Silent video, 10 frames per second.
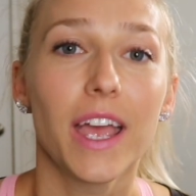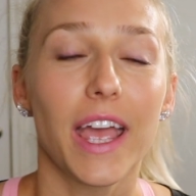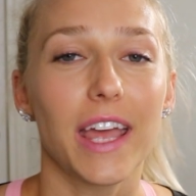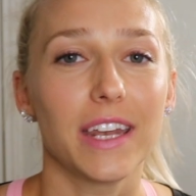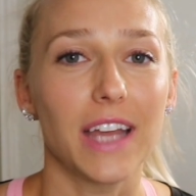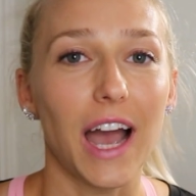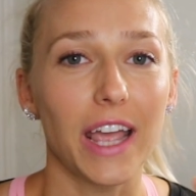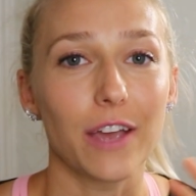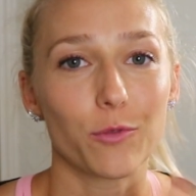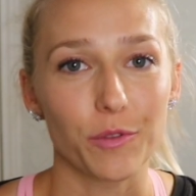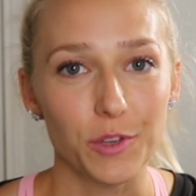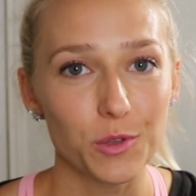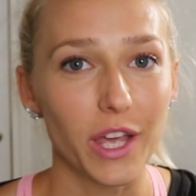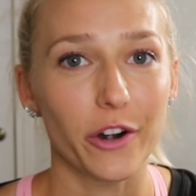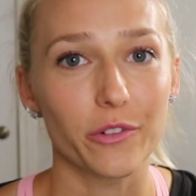and I have
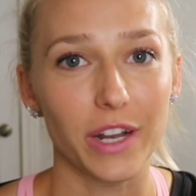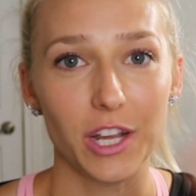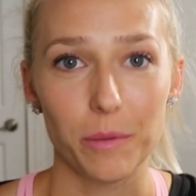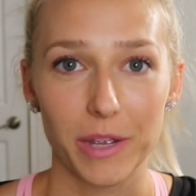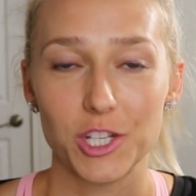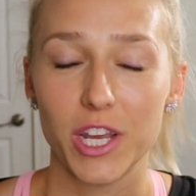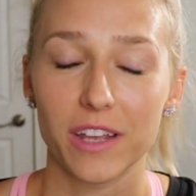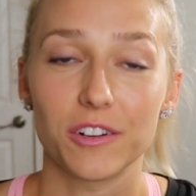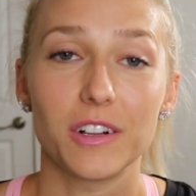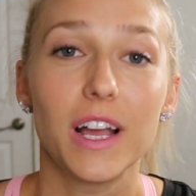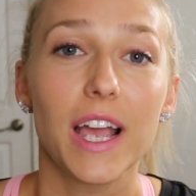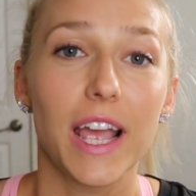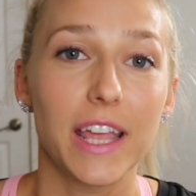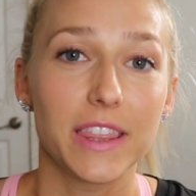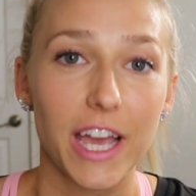reviewed that already on my channel,
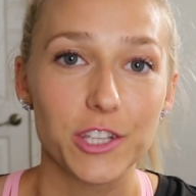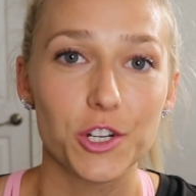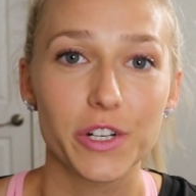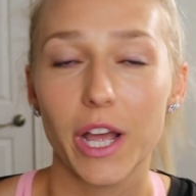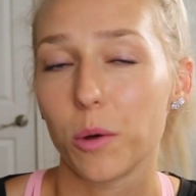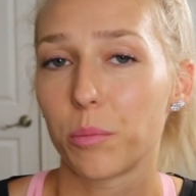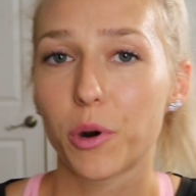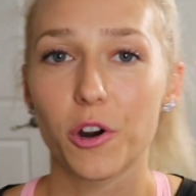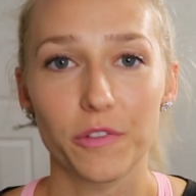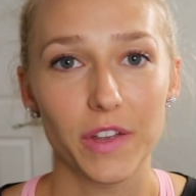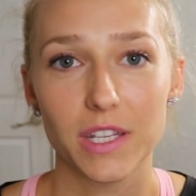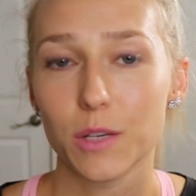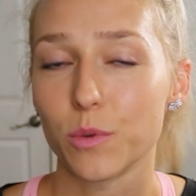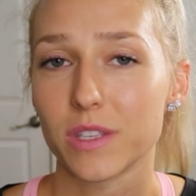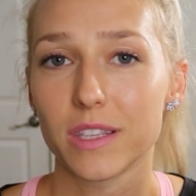and that turned out perfect. It
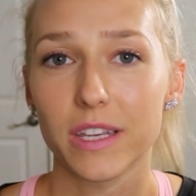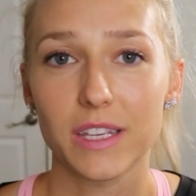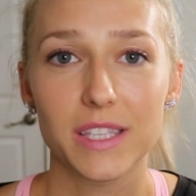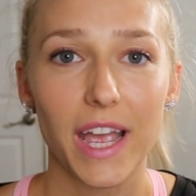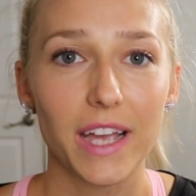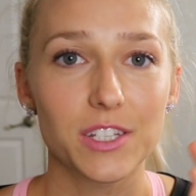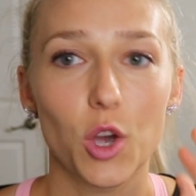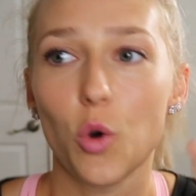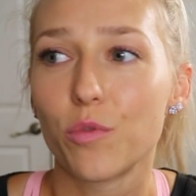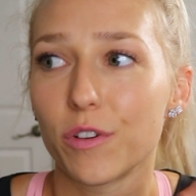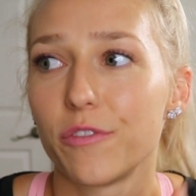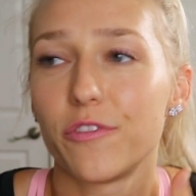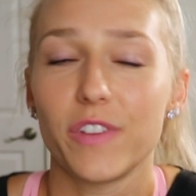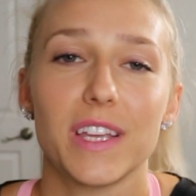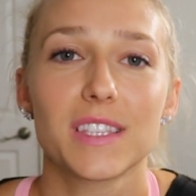was the exact
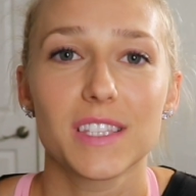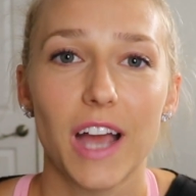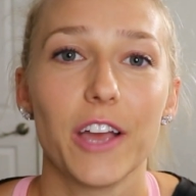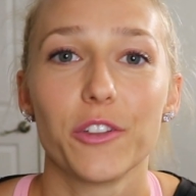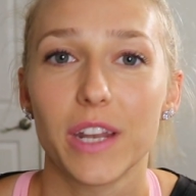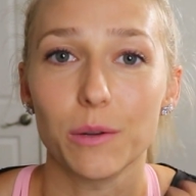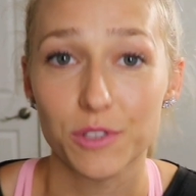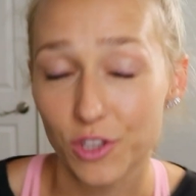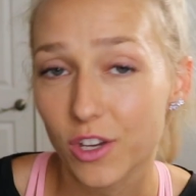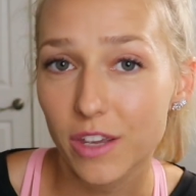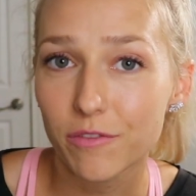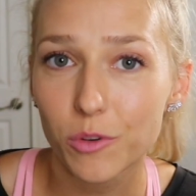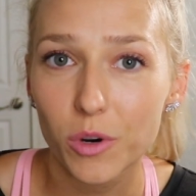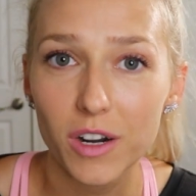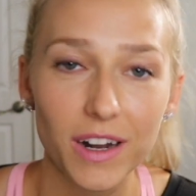overfit style that I was looking
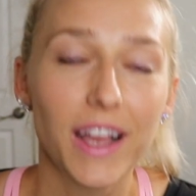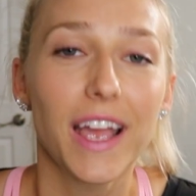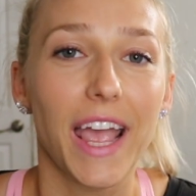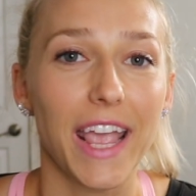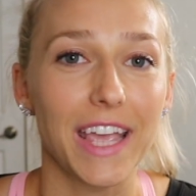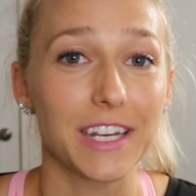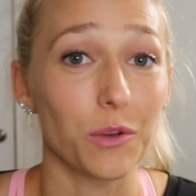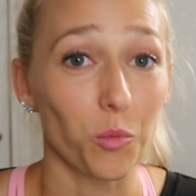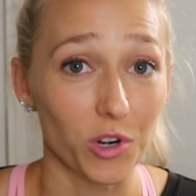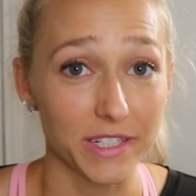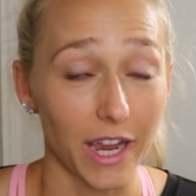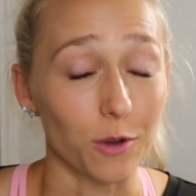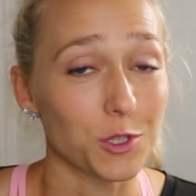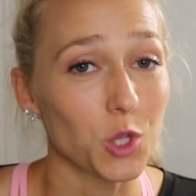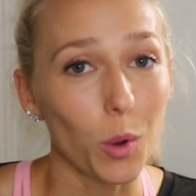for, and it worked
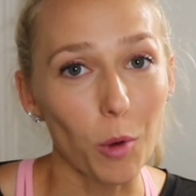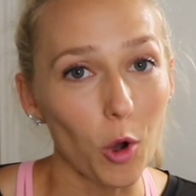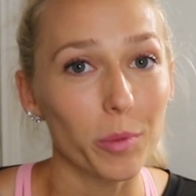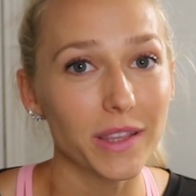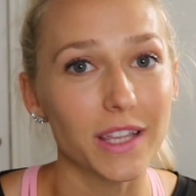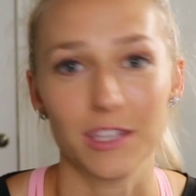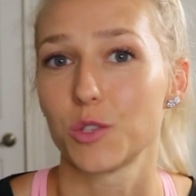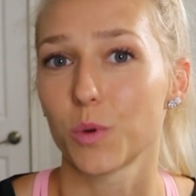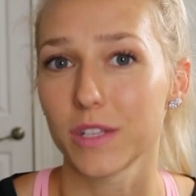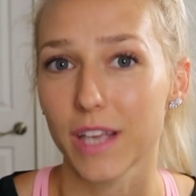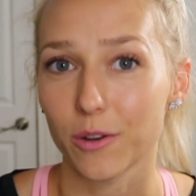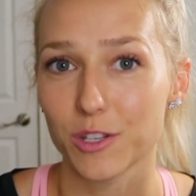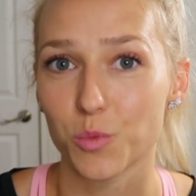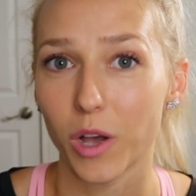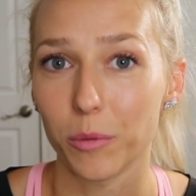out. So I'm hoping that this works out
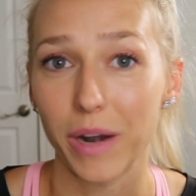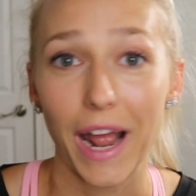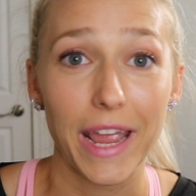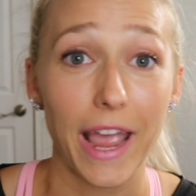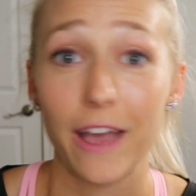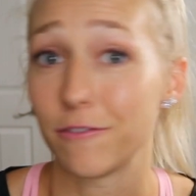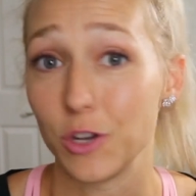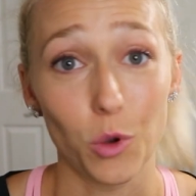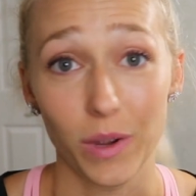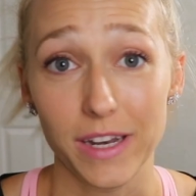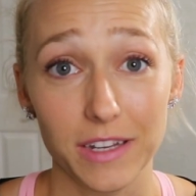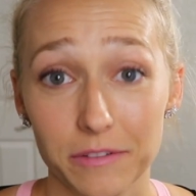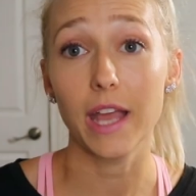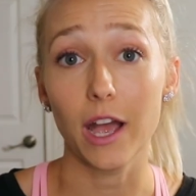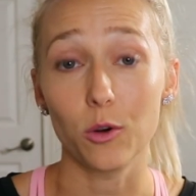as well, but I have no idea.
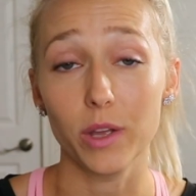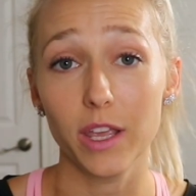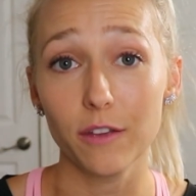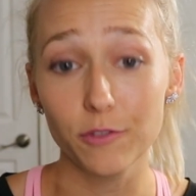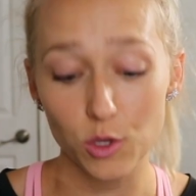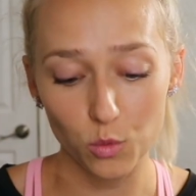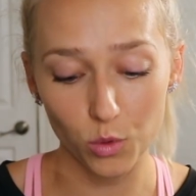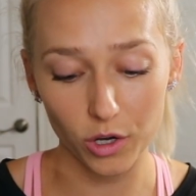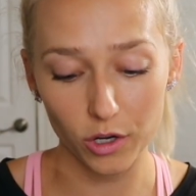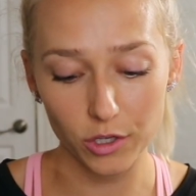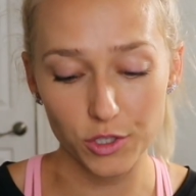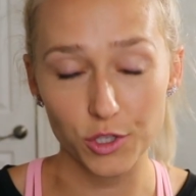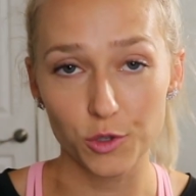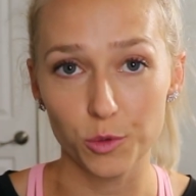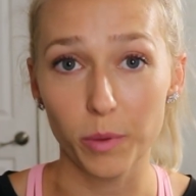Now, if you were
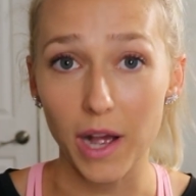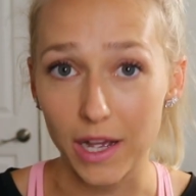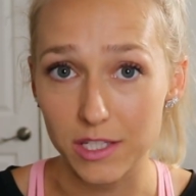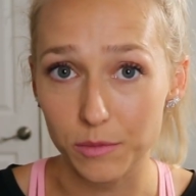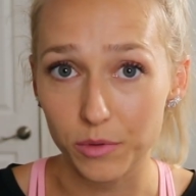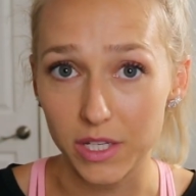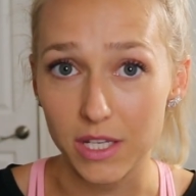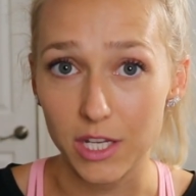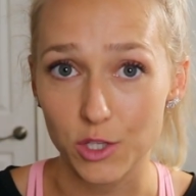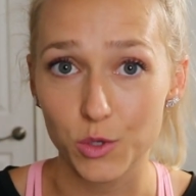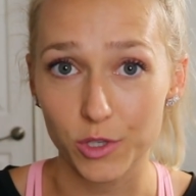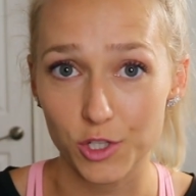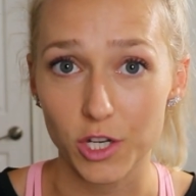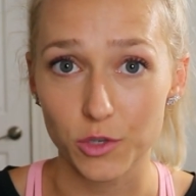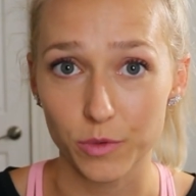to possibly need to
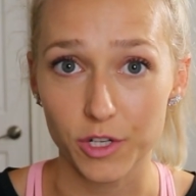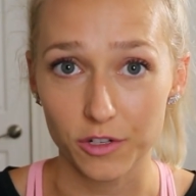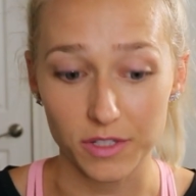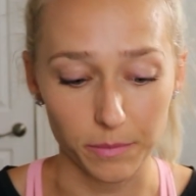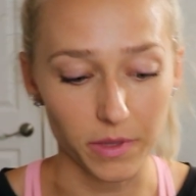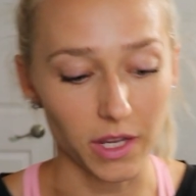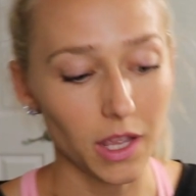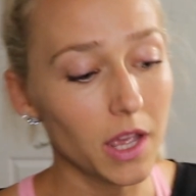exchange or return something,